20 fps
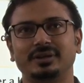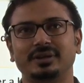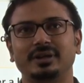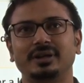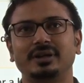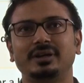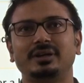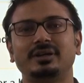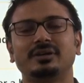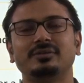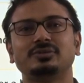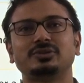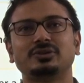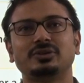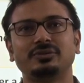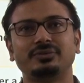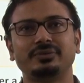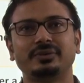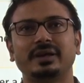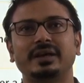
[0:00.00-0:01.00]
in terms
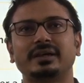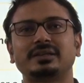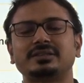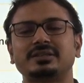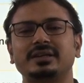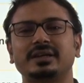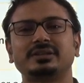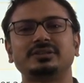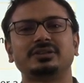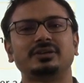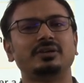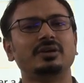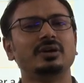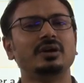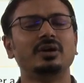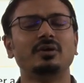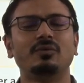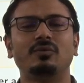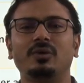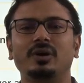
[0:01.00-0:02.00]
of extraction.
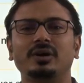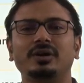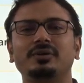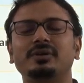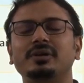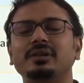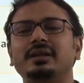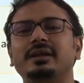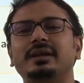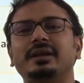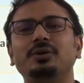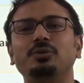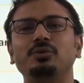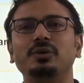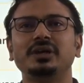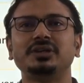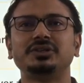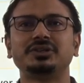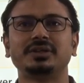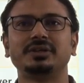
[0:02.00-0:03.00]
Whatever the
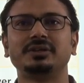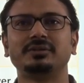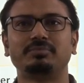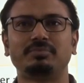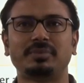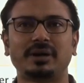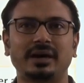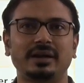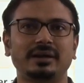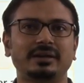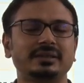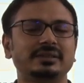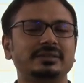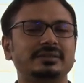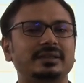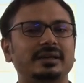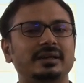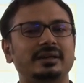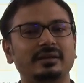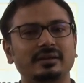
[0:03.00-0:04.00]
regulation part
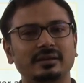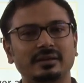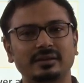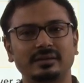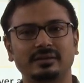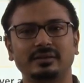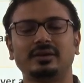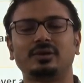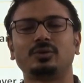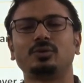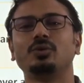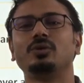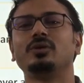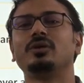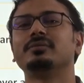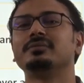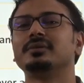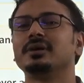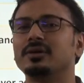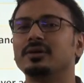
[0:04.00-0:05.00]
is there, the role of the